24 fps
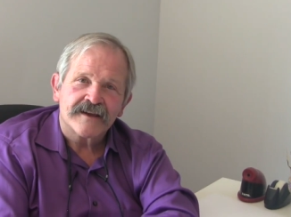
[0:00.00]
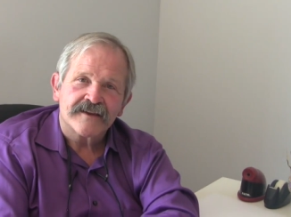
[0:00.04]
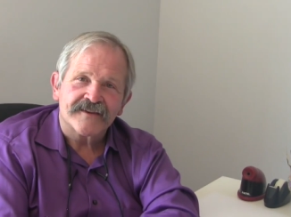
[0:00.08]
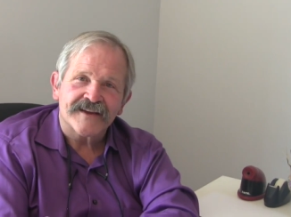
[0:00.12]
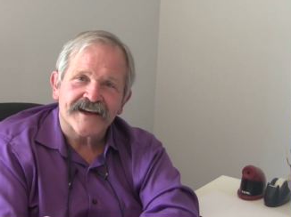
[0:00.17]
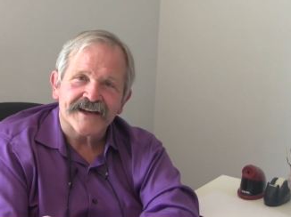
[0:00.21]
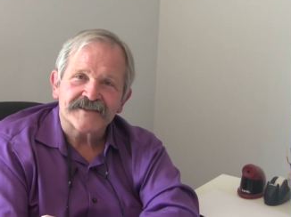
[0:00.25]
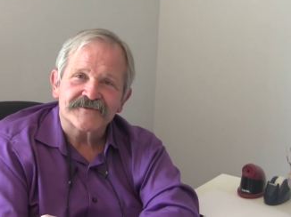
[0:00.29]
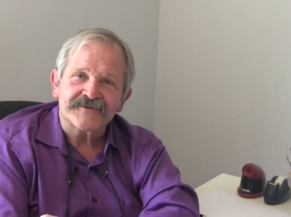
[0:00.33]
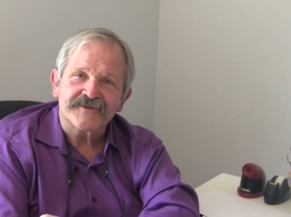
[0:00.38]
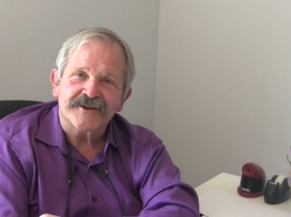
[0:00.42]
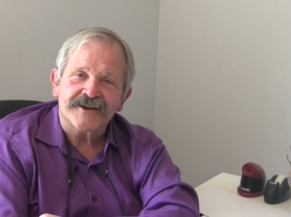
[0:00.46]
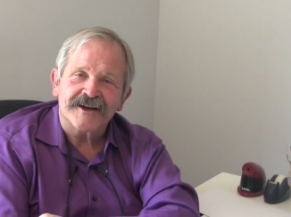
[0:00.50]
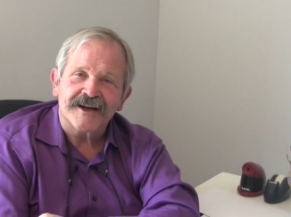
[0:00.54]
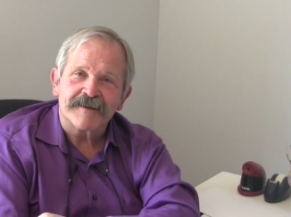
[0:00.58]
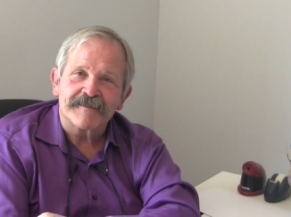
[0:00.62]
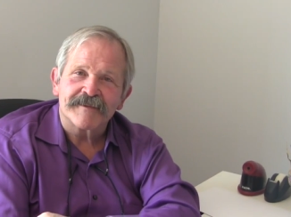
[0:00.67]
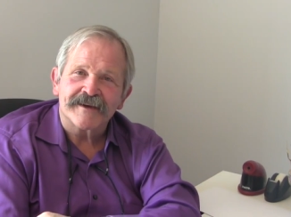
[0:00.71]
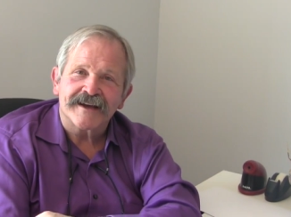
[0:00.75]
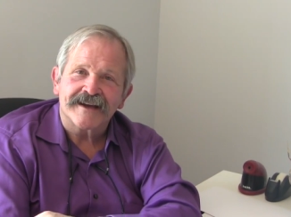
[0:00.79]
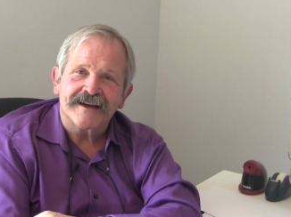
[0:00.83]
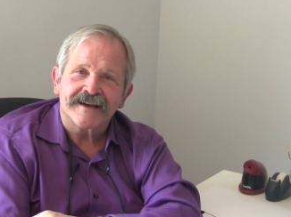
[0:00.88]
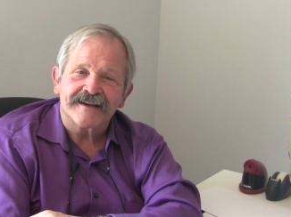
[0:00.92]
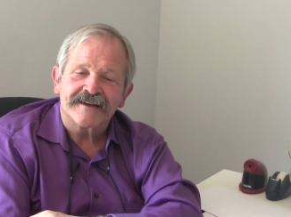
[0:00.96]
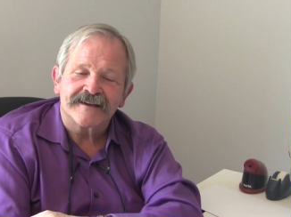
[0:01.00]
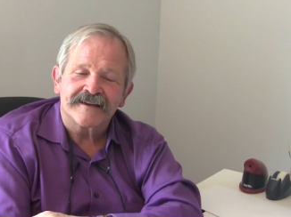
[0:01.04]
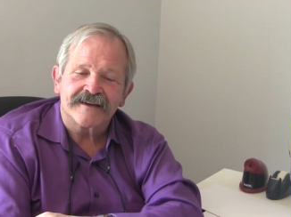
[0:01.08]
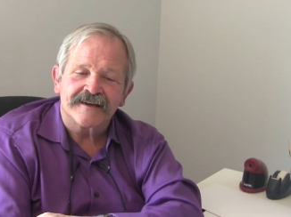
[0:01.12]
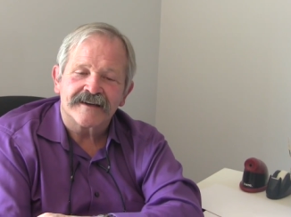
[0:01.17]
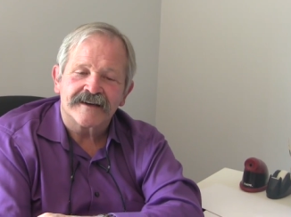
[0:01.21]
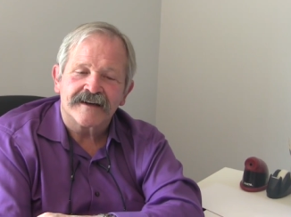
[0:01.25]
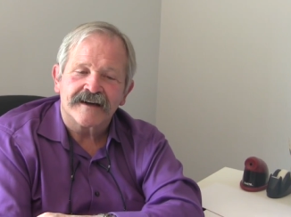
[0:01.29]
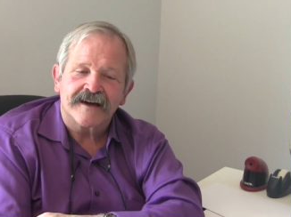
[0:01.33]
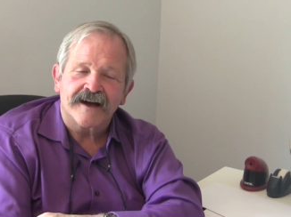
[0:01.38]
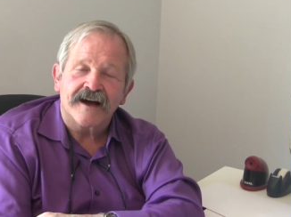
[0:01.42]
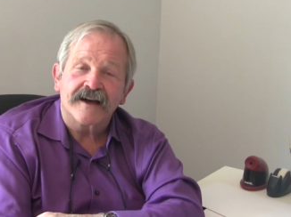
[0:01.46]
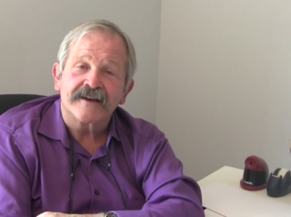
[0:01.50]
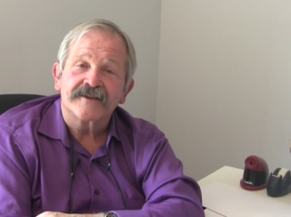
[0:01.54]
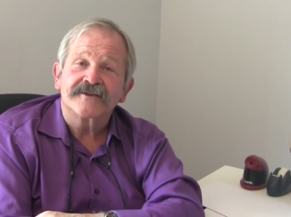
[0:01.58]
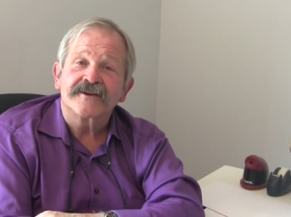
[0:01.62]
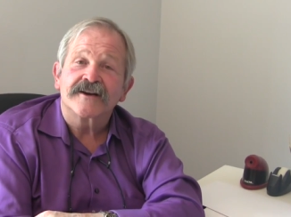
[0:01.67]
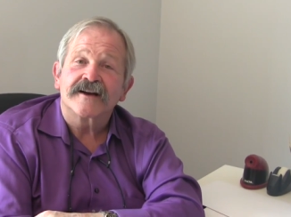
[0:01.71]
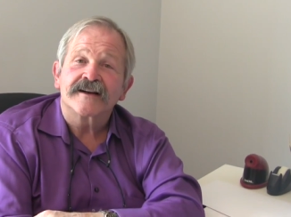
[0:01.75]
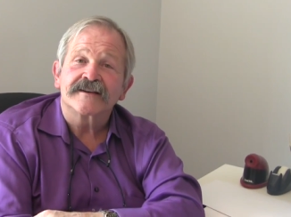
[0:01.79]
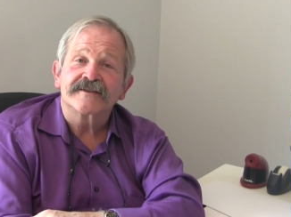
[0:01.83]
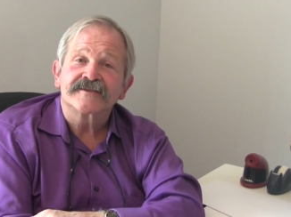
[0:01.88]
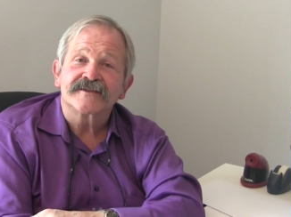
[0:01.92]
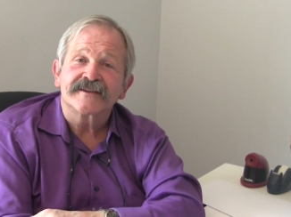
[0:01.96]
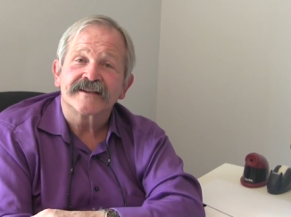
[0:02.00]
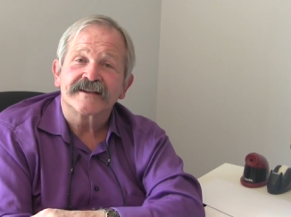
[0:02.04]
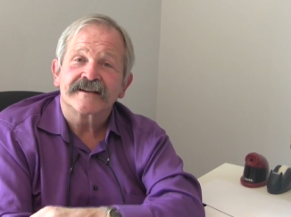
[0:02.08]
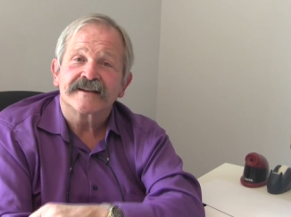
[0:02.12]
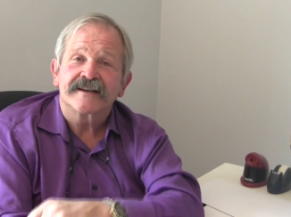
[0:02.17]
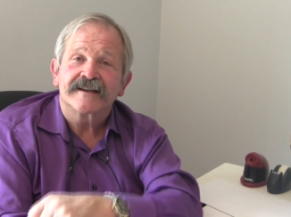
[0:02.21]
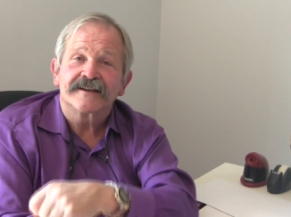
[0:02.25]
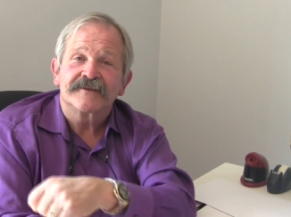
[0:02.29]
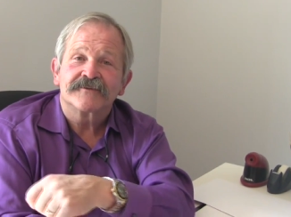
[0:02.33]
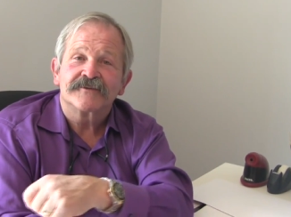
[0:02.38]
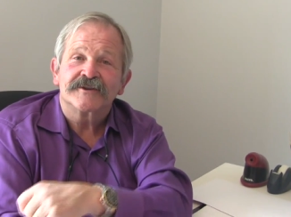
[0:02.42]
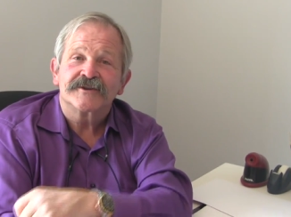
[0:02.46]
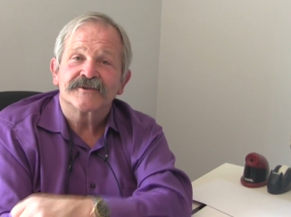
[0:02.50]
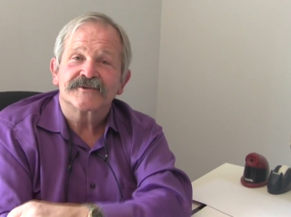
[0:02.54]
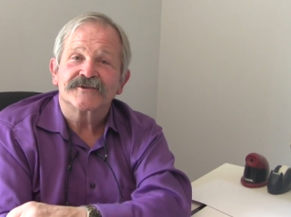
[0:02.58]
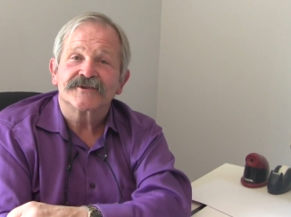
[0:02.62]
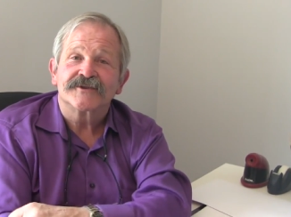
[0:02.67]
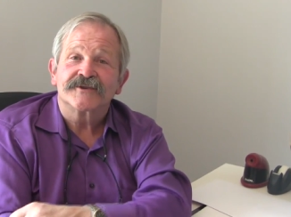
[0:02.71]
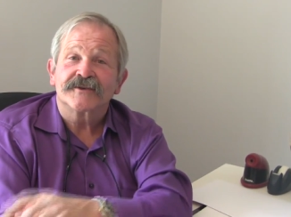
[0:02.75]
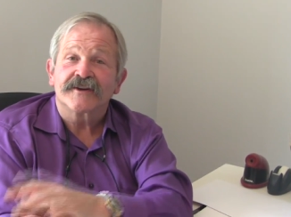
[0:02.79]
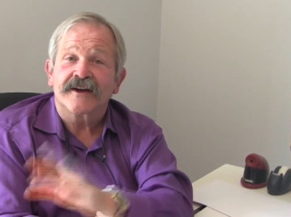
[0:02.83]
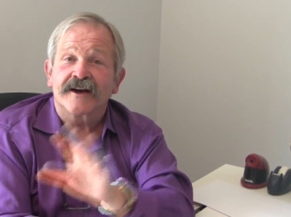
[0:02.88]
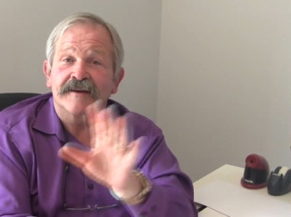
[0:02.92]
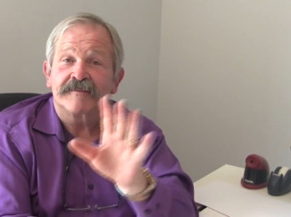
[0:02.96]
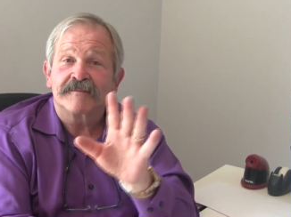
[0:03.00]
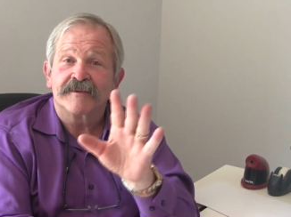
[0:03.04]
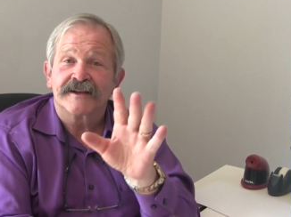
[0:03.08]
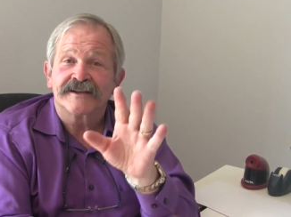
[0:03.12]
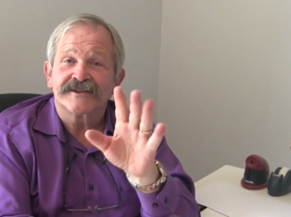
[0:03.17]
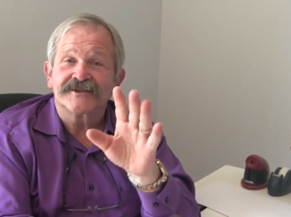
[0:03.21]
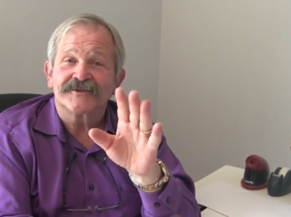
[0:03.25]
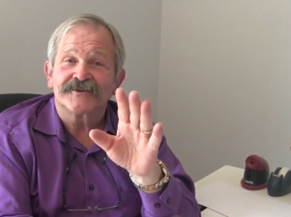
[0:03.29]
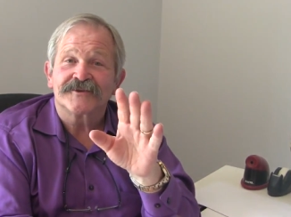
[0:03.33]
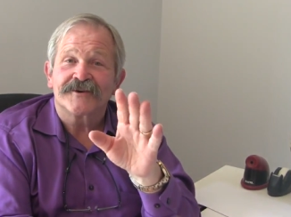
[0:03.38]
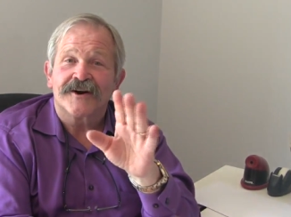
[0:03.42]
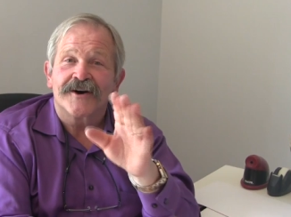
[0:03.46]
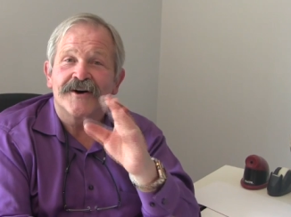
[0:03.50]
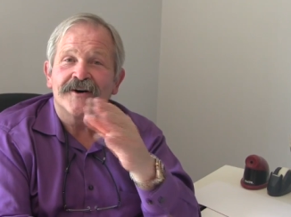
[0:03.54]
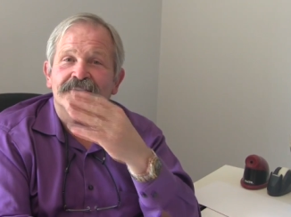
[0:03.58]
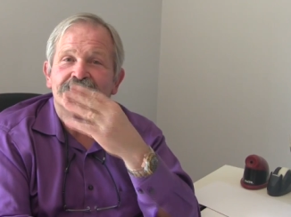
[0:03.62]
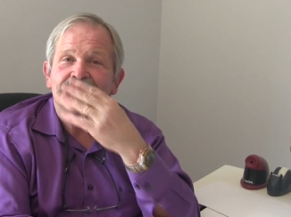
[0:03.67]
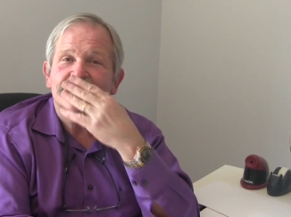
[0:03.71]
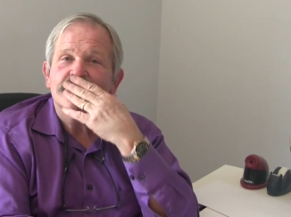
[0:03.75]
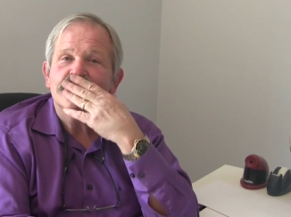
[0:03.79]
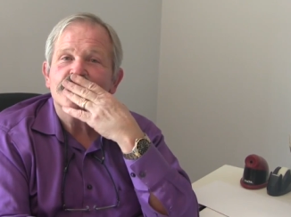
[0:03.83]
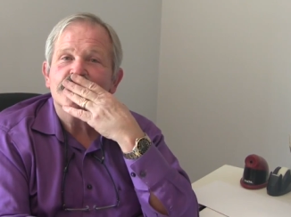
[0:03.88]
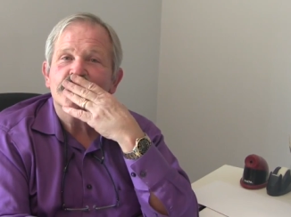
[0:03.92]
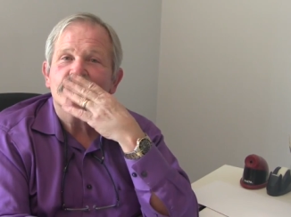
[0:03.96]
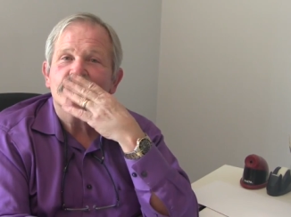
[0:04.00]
Thanks for coming, and I'll see you again real soon. God bless you all.